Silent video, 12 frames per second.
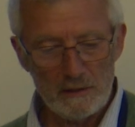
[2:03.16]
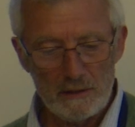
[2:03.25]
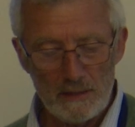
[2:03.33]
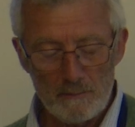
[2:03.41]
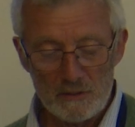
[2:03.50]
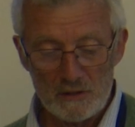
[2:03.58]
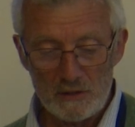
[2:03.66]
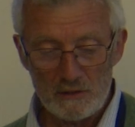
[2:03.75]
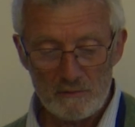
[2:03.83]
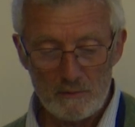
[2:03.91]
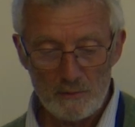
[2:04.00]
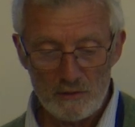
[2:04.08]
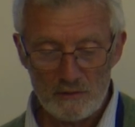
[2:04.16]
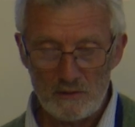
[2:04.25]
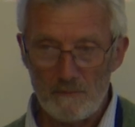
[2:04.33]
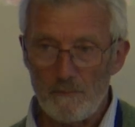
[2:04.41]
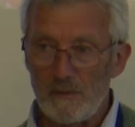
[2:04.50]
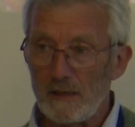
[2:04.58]
in numbers and
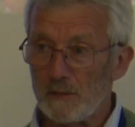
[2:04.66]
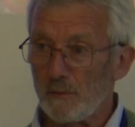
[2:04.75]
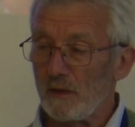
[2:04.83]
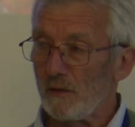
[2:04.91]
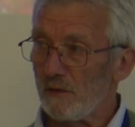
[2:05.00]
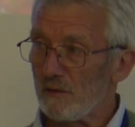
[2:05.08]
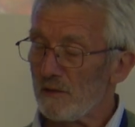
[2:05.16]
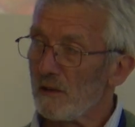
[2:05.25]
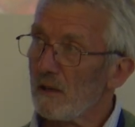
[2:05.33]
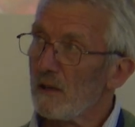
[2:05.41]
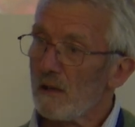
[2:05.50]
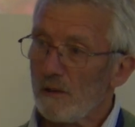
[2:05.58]
distribution, and that's because